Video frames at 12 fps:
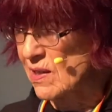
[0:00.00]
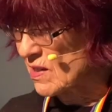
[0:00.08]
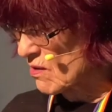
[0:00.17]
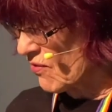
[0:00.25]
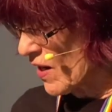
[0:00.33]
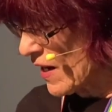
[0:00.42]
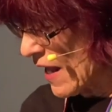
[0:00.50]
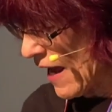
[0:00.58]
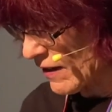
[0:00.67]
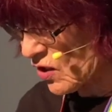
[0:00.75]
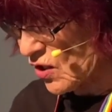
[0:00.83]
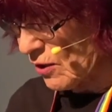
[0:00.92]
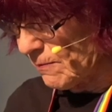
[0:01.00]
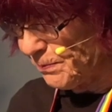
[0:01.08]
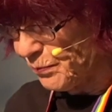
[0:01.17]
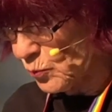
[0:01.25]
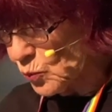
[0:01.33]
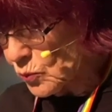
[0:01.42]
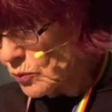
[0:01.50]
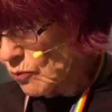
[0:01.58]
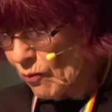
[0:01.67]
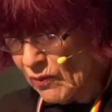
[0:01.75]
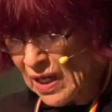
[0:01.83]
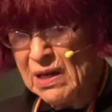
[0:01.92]
divine action.
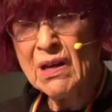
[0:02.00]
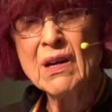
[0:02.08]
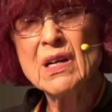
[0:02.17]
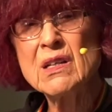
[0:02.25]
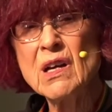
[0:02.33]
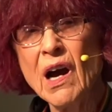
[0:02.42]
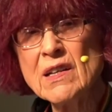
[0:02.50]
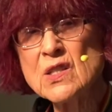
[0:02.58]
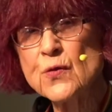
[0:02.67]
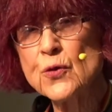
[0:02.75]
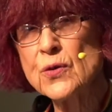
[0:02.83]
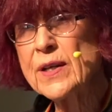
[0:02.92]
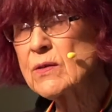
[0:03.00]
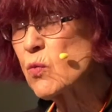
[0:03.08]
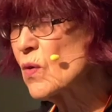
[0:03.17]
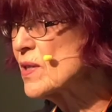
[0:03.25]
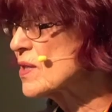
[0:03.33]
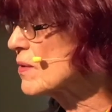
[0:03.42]
God's verdict was